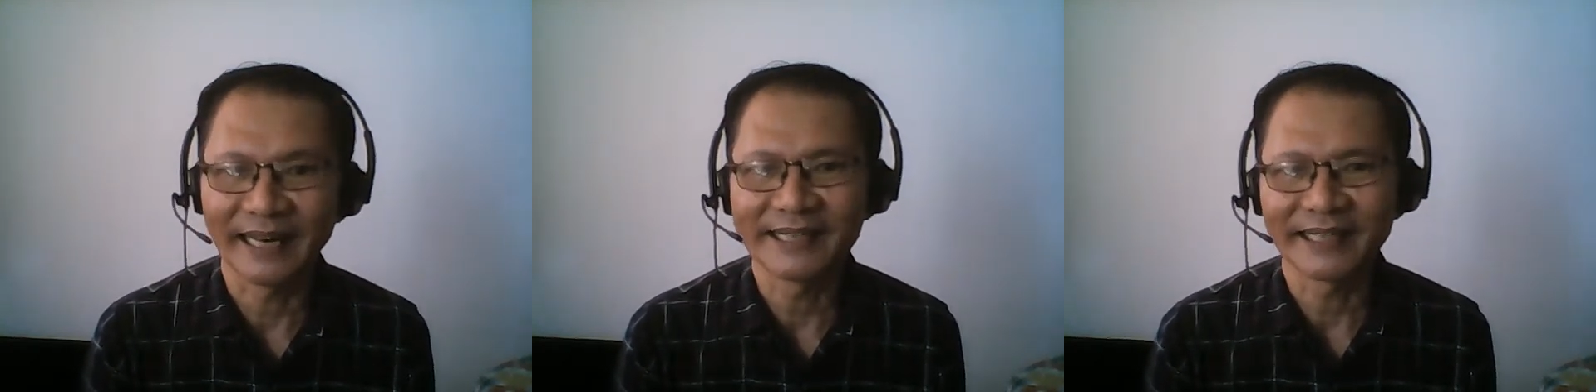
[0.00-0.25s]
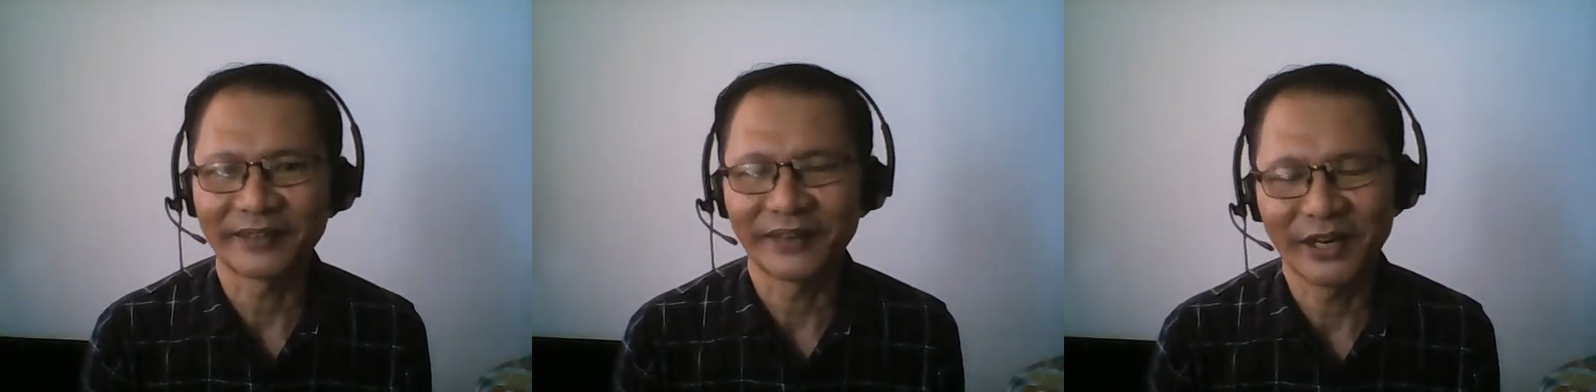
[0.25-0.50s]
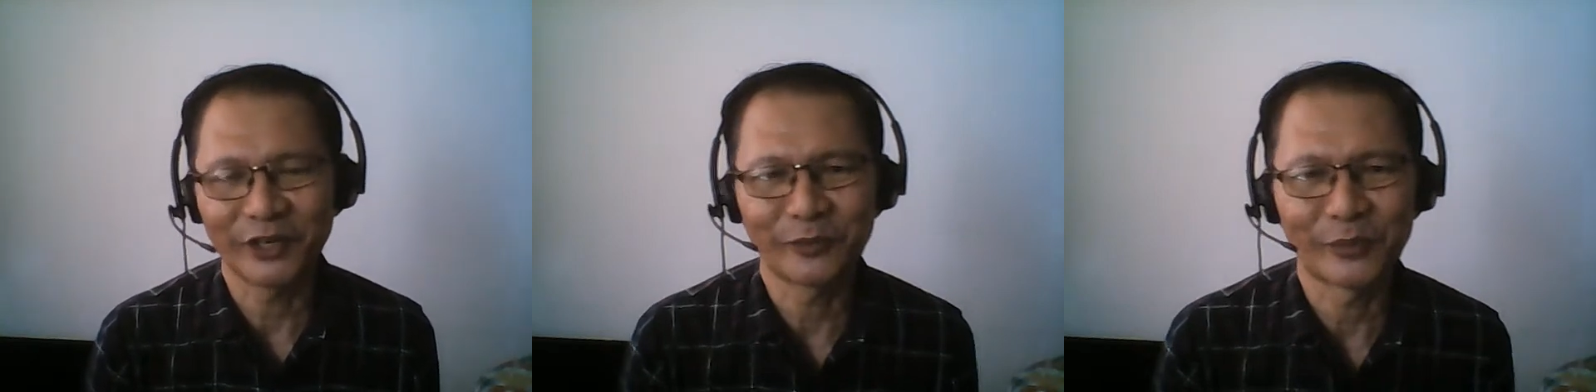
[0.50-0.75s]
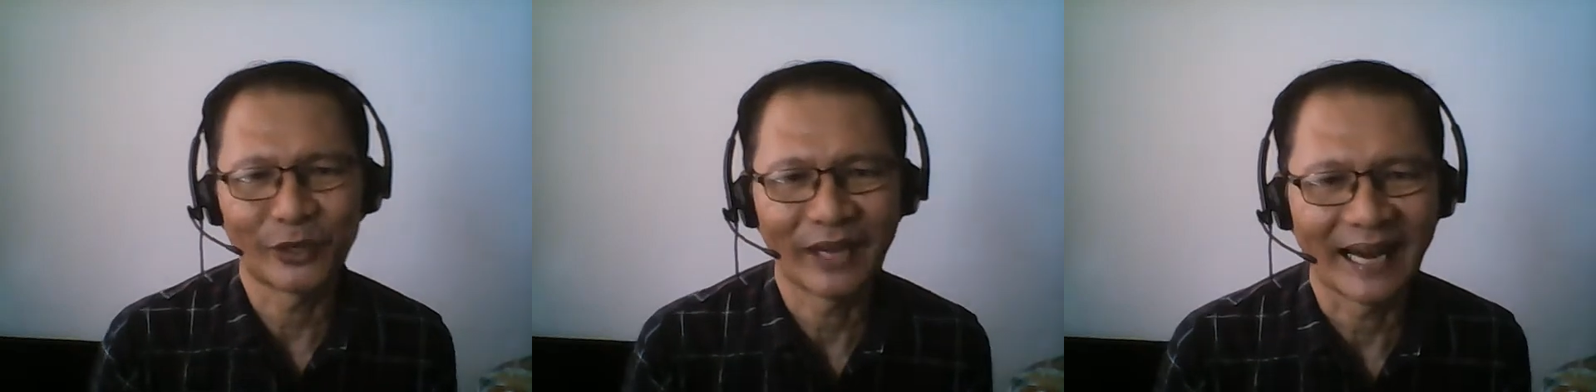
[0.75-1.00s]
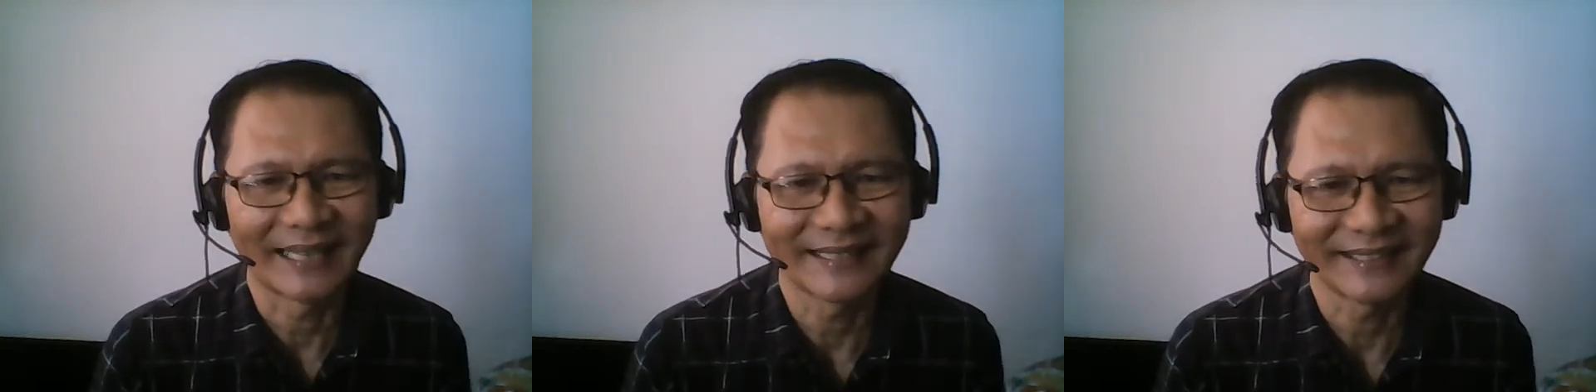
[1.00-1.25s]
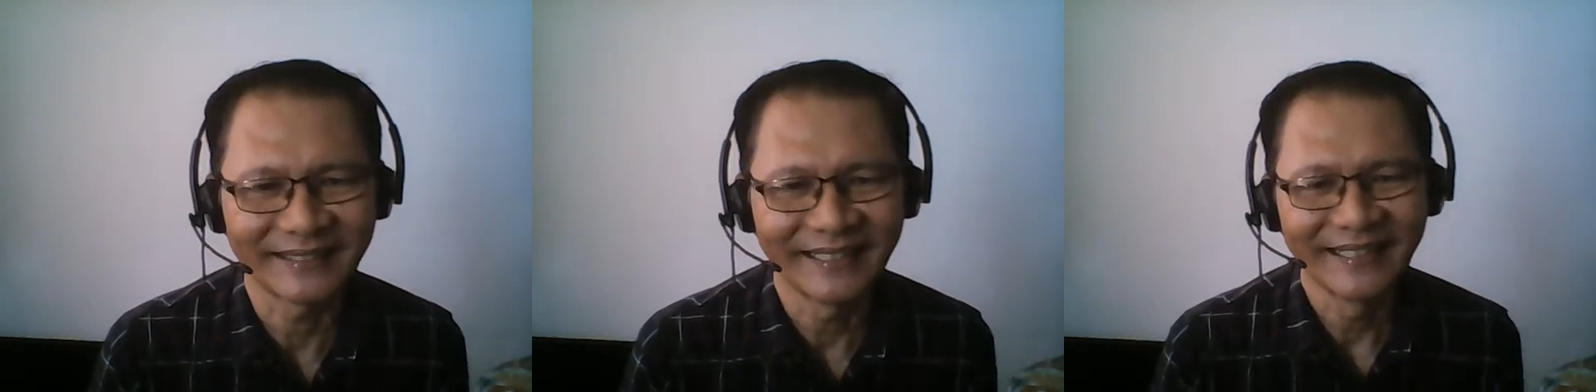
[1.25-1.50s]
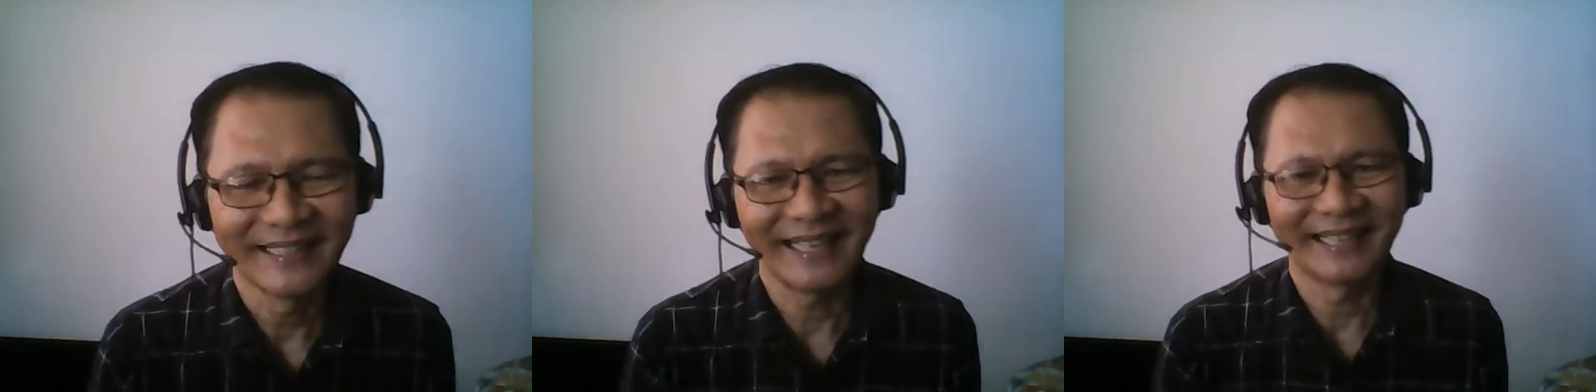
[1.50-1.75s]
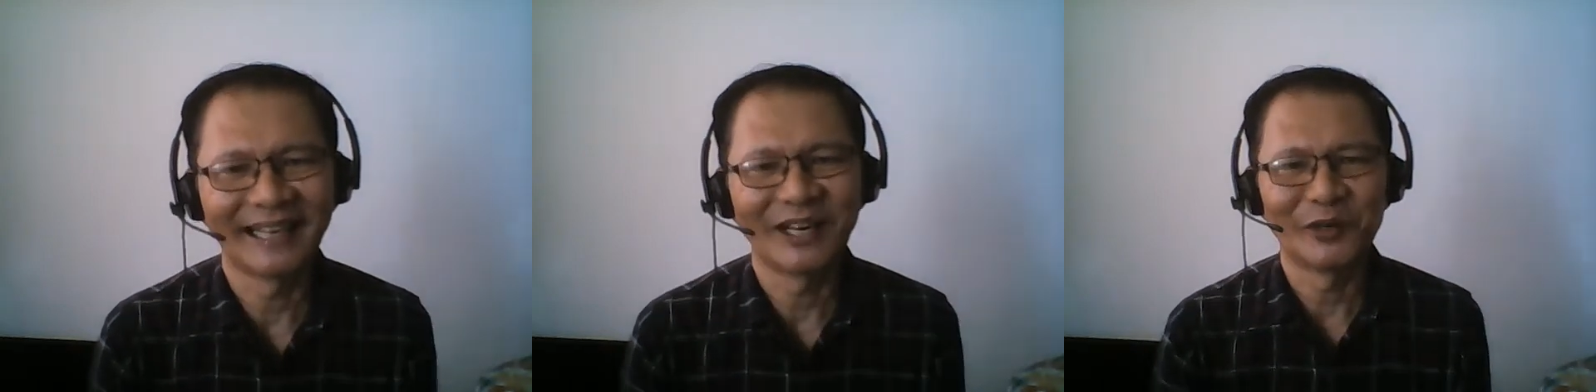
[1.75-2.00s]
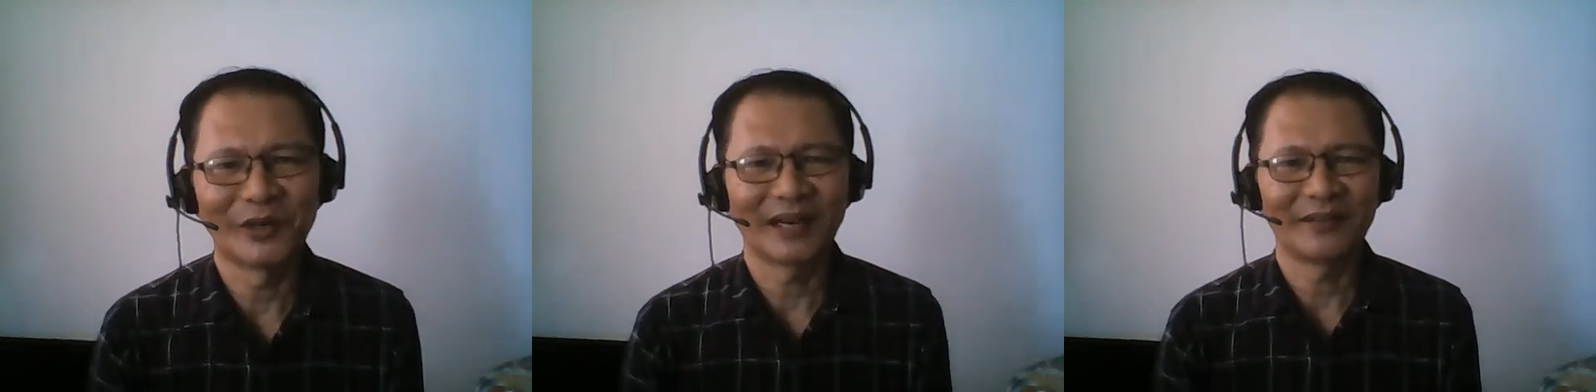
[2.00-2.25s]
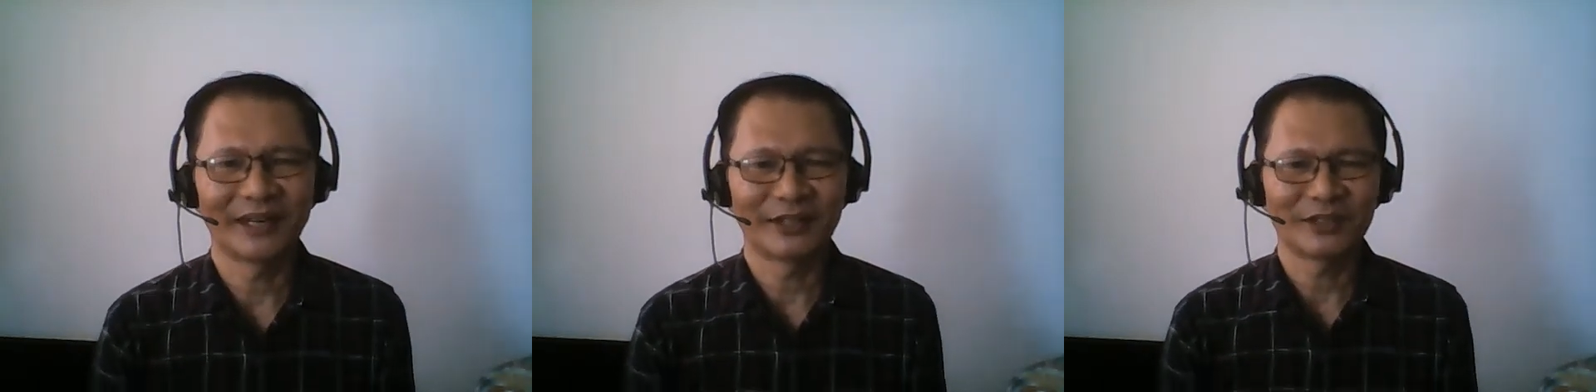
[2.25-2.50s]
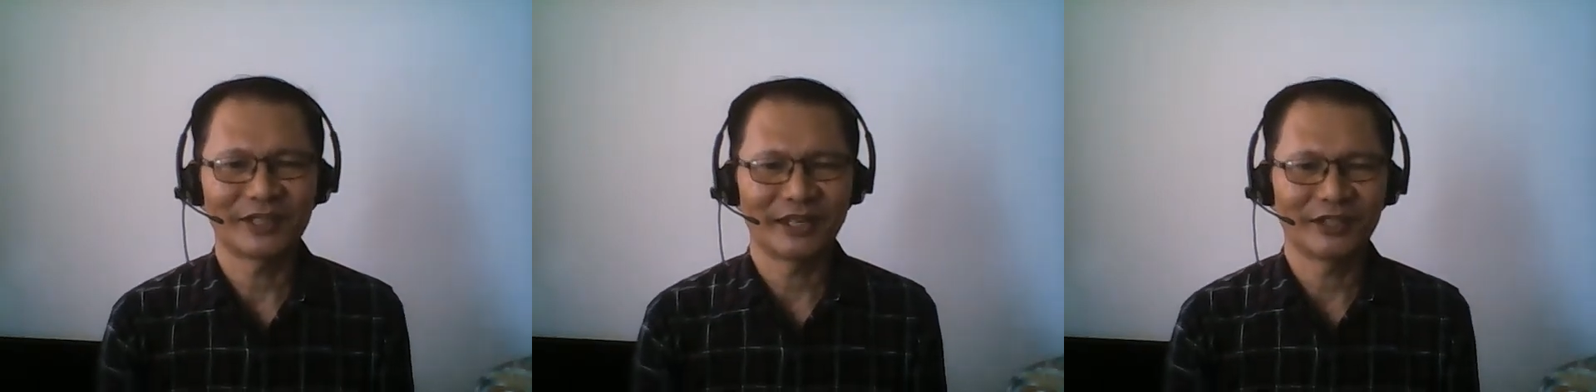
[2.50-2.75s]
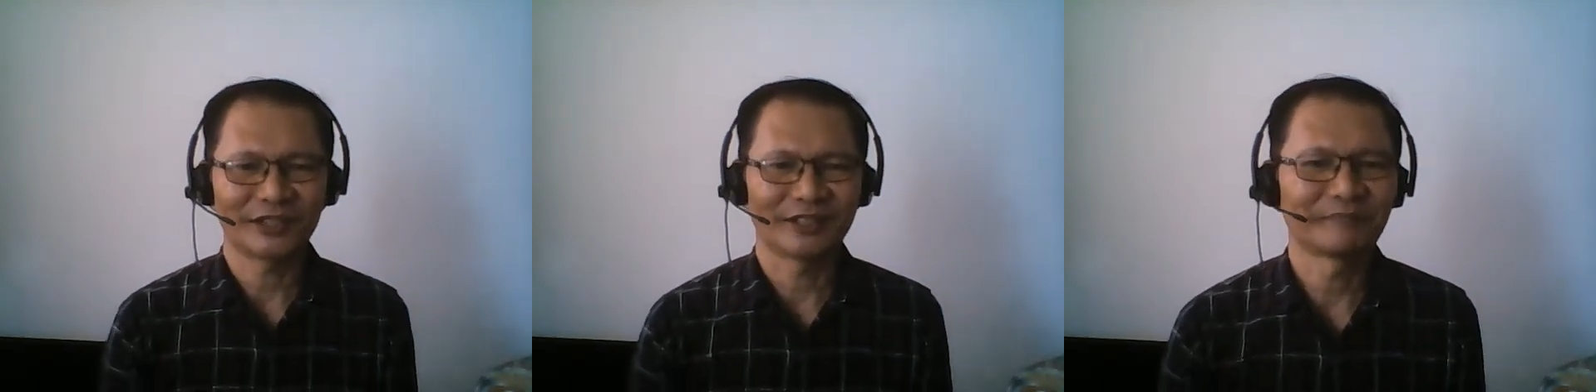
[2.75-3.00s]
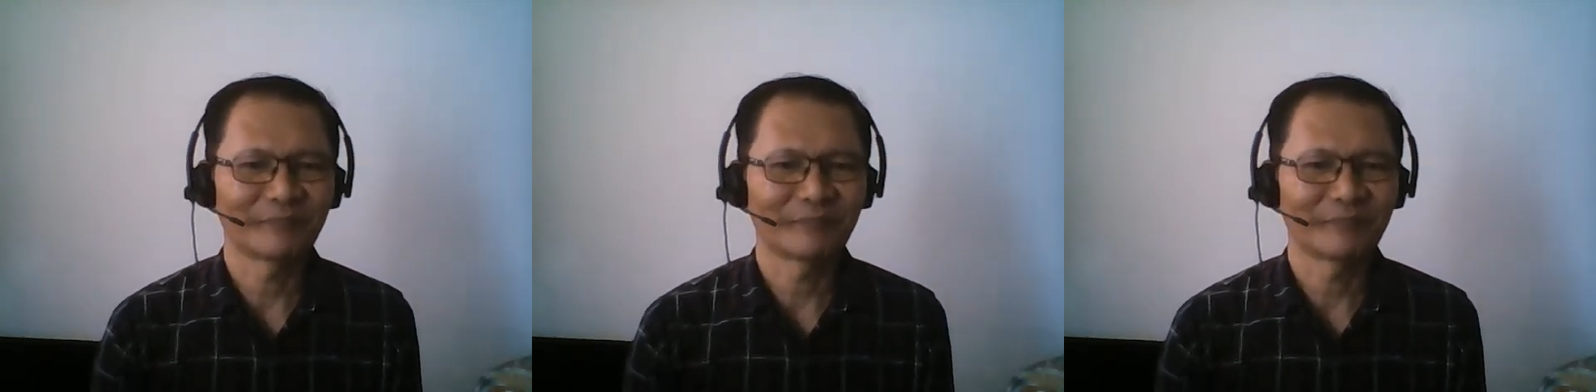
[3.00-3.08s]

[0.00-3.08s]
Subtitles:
as a radio broadcaster in the local radio station.